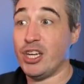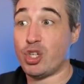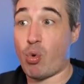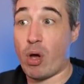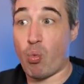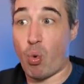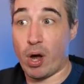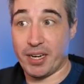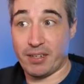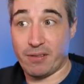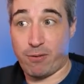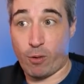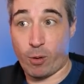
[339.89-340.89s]
Do I want
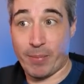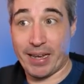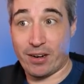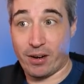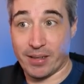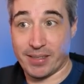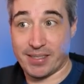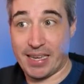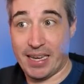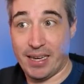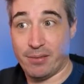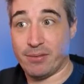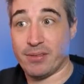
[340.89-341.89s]
it to format on
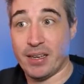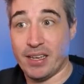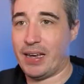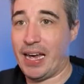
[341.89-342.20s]
save?